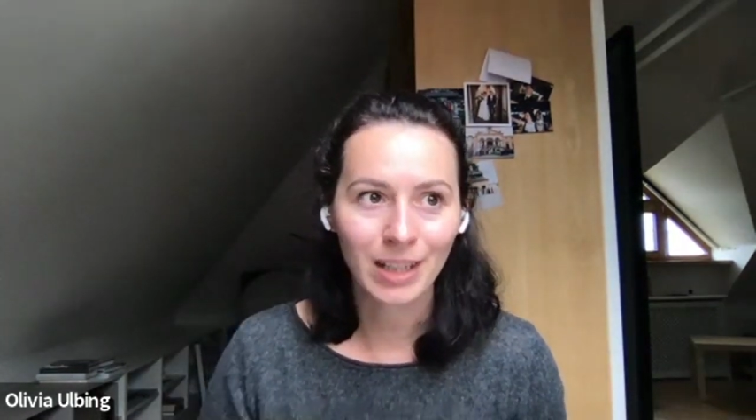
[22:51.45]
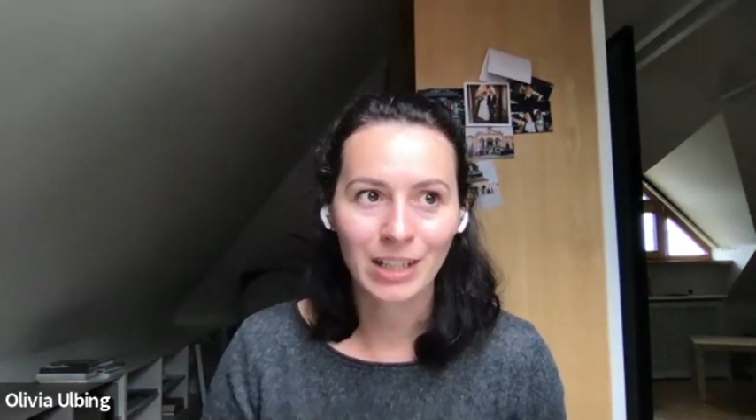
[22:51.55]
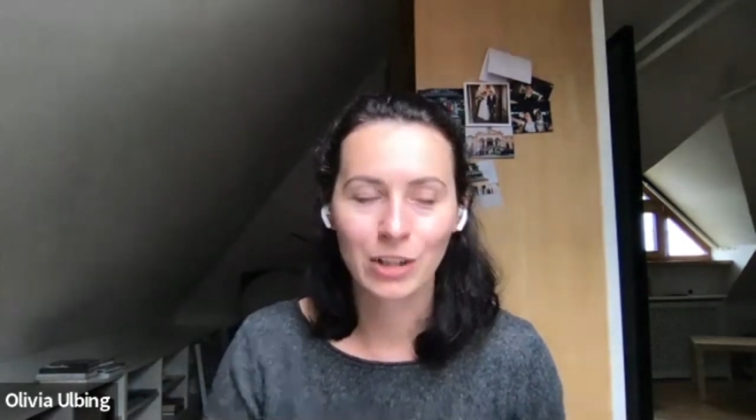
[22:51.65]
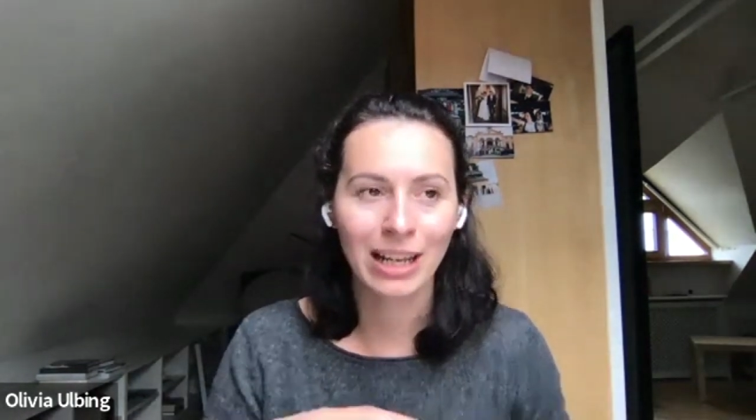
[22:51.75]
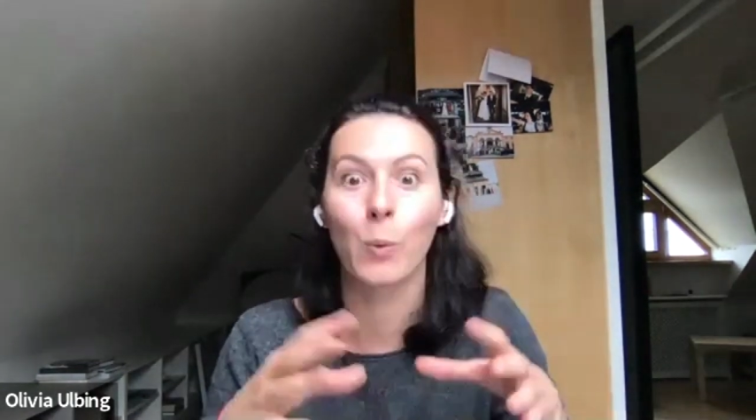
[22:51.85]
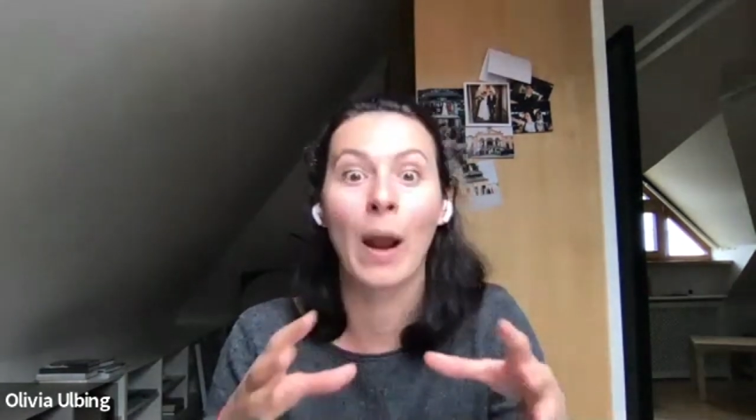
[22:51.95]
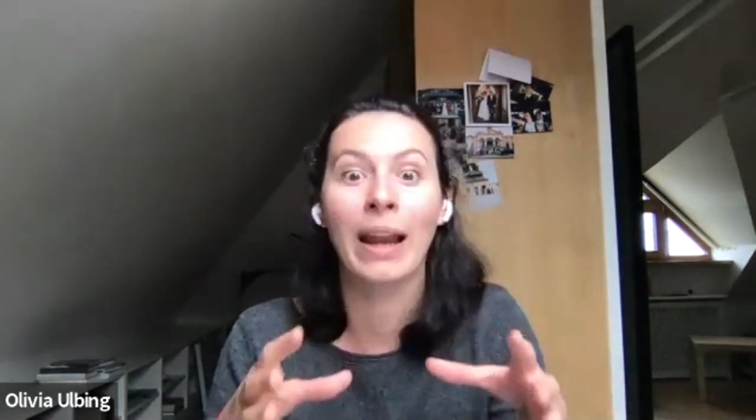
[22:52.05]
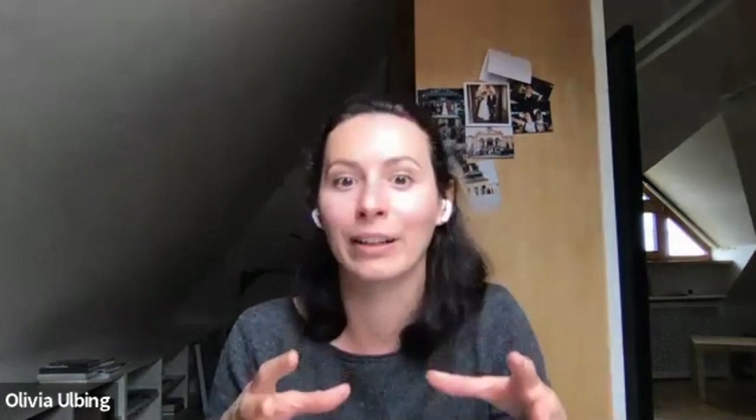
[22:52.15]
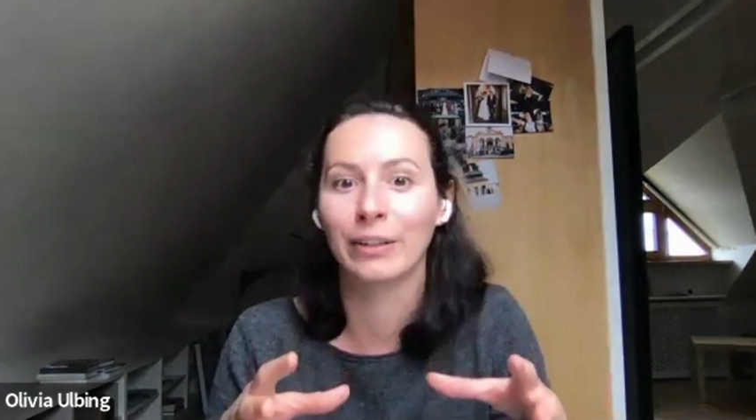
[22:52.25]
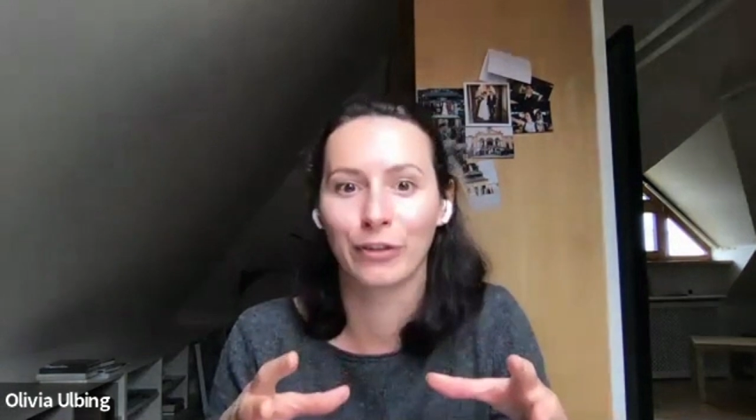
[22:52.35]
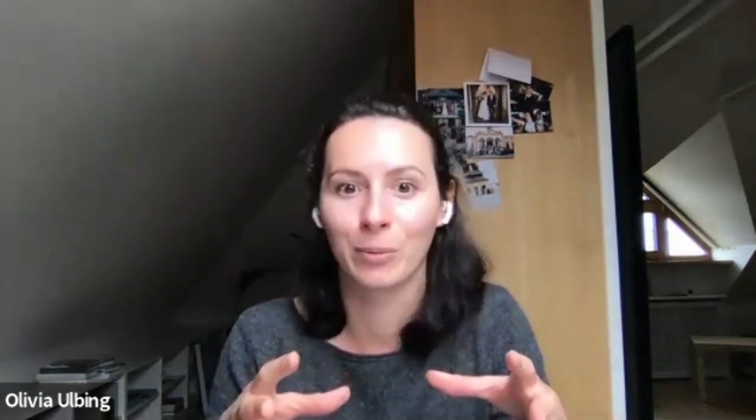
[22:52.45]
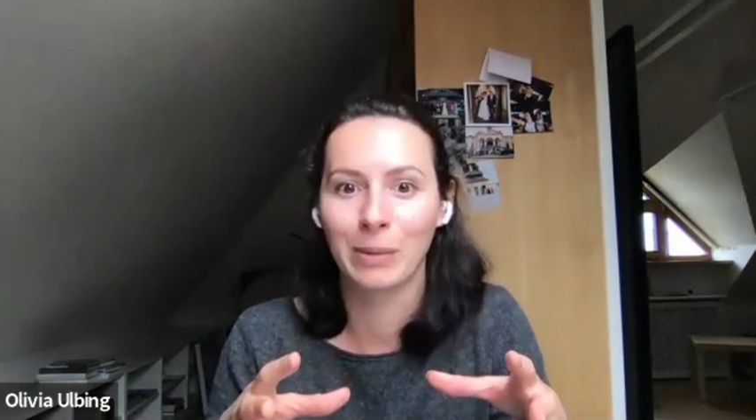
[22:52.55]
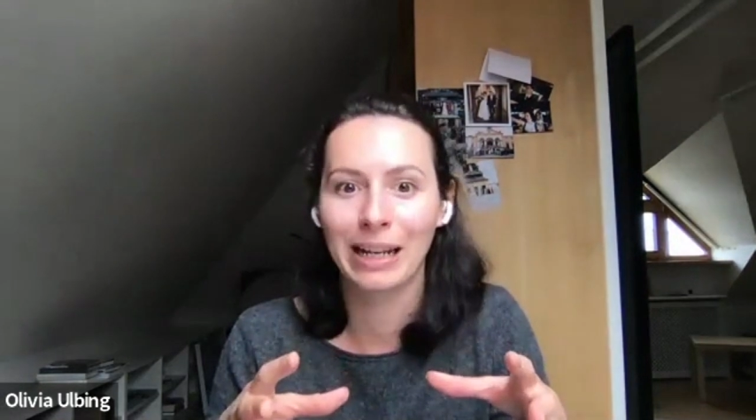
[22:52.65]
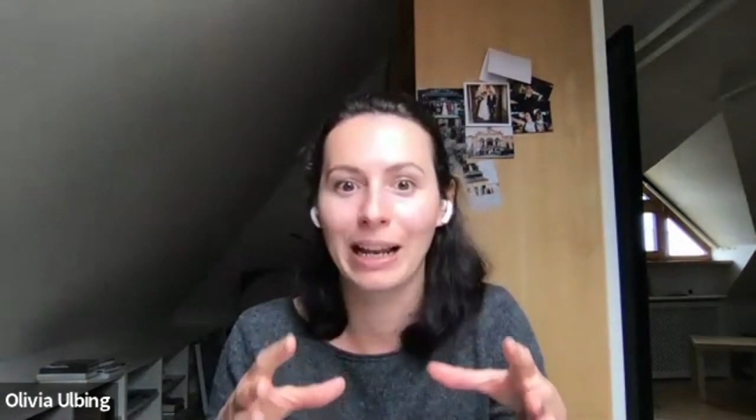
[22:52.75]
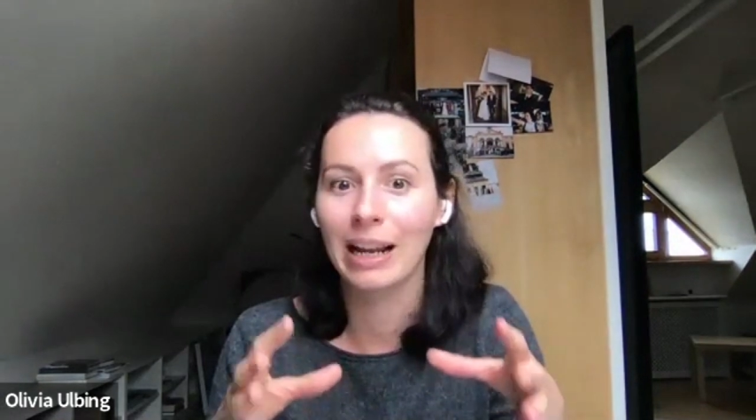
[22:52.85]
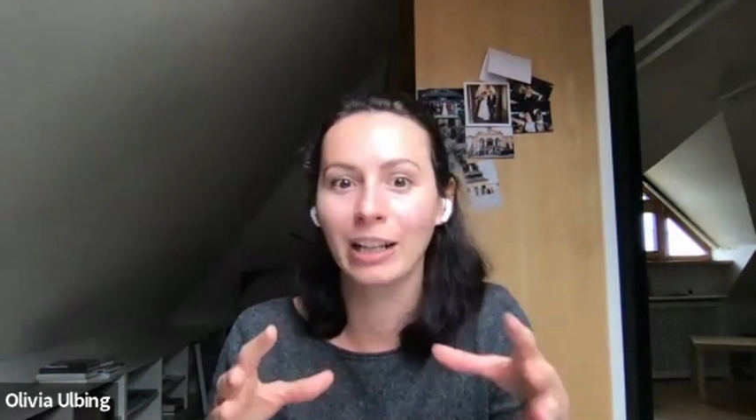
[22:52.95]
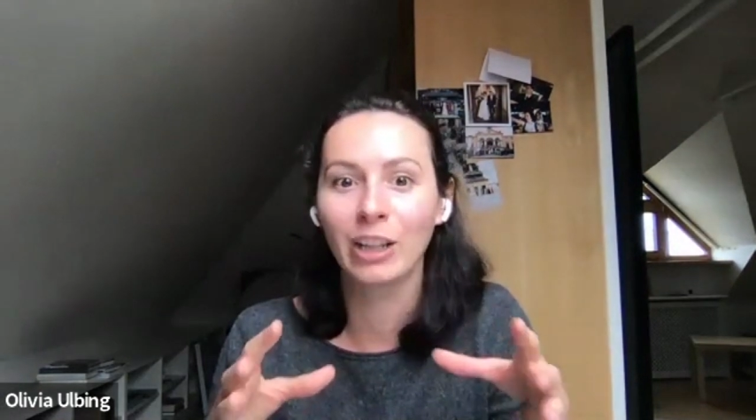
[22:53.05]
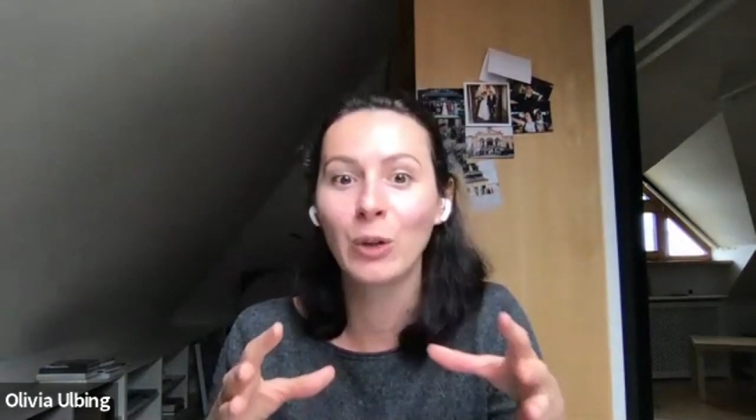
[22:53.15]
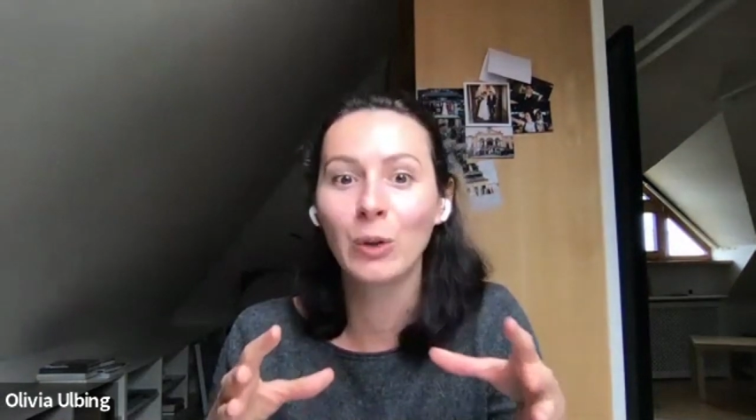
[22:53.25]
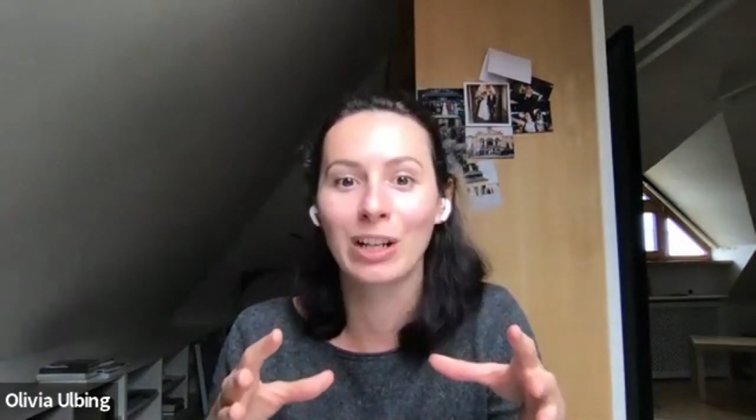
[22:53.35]
she waited for me, and I
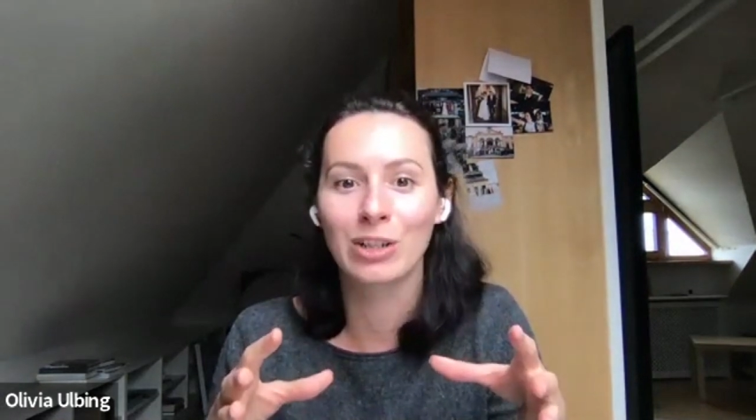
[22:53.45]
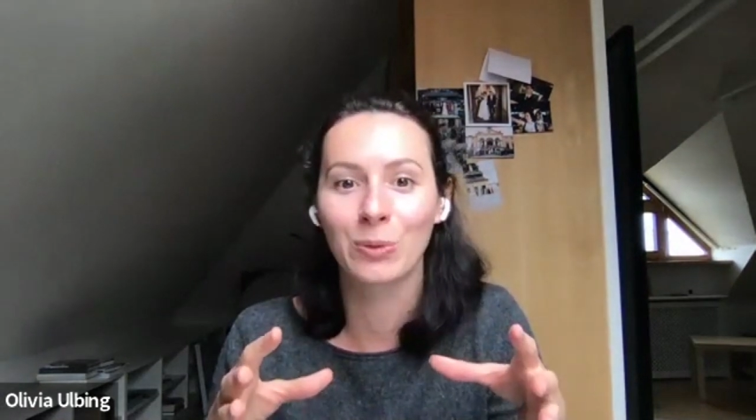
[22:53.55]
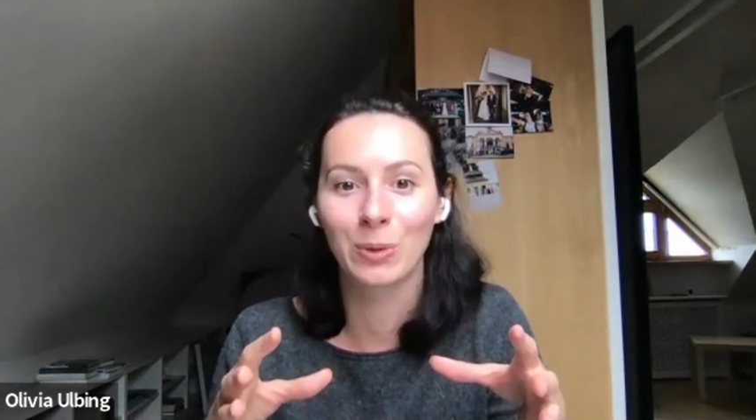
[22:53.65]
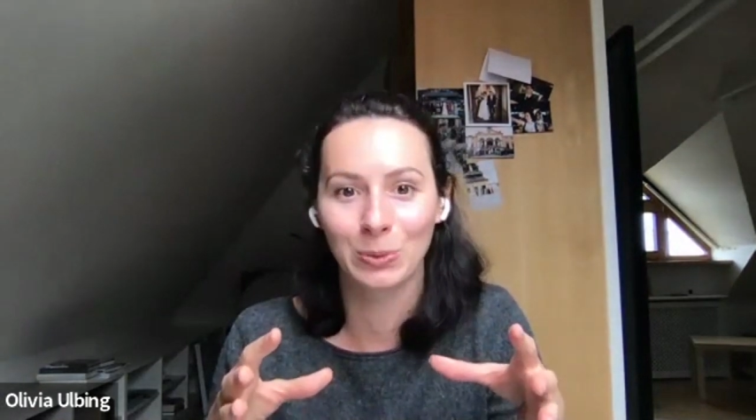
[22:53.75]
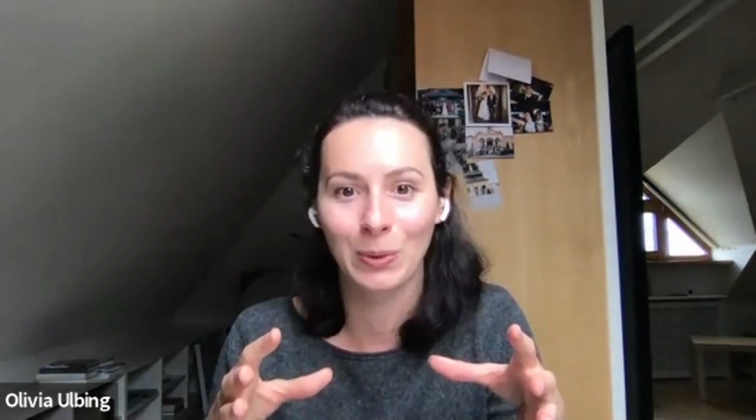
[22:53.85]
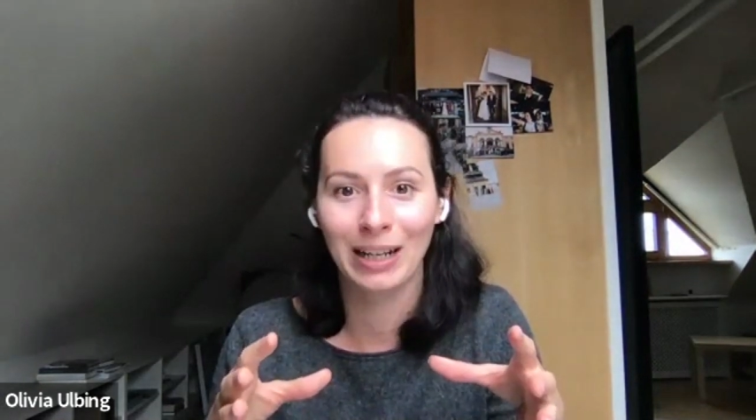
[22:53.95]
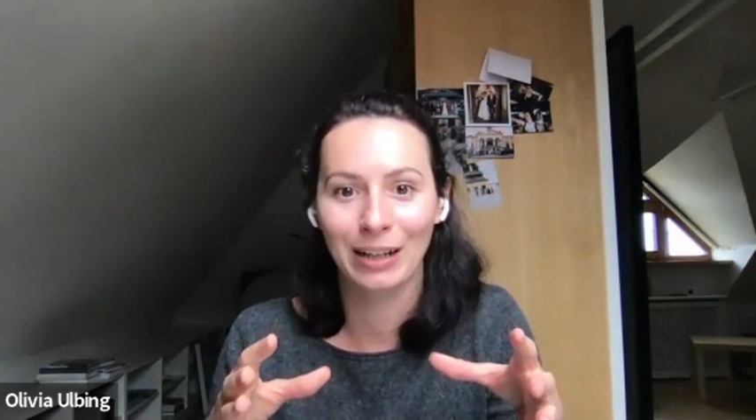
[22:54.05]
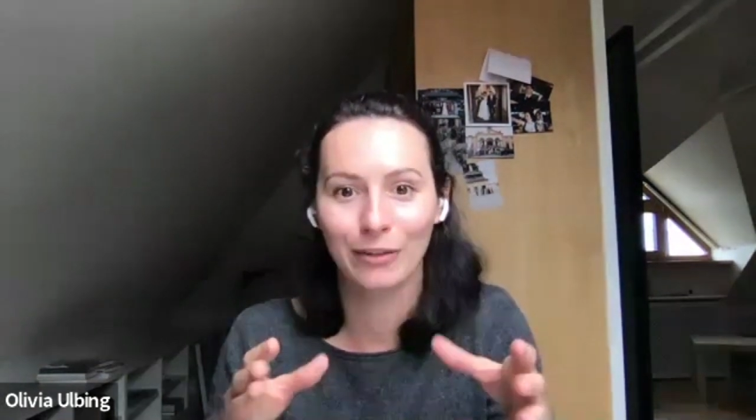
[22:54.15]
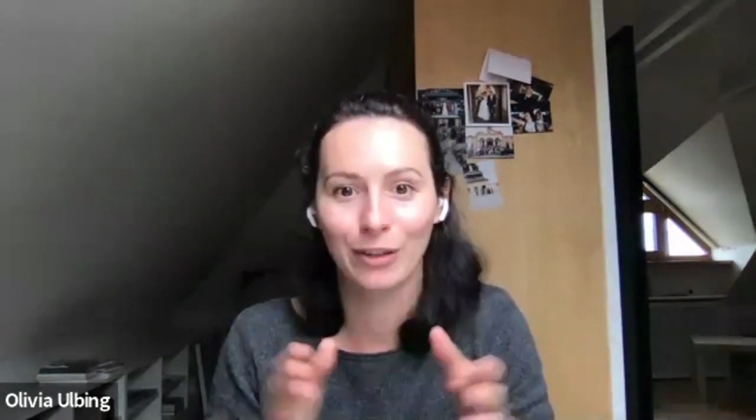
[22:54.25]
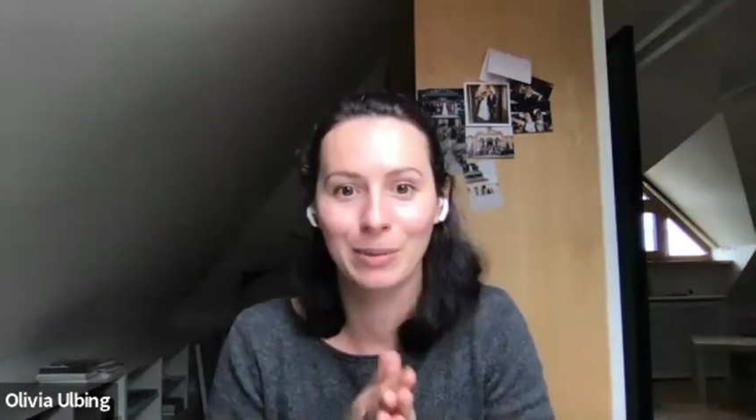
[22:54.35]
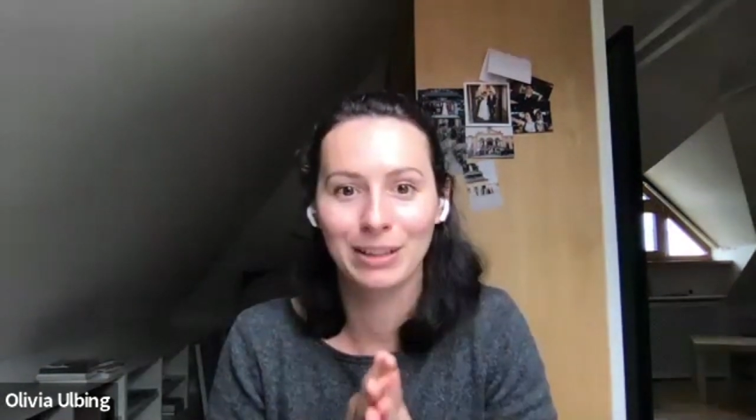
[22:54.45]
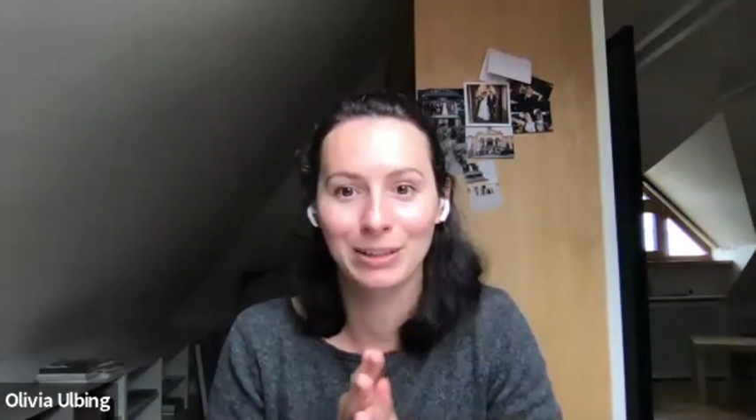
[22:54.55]
knew that she was waiting for me.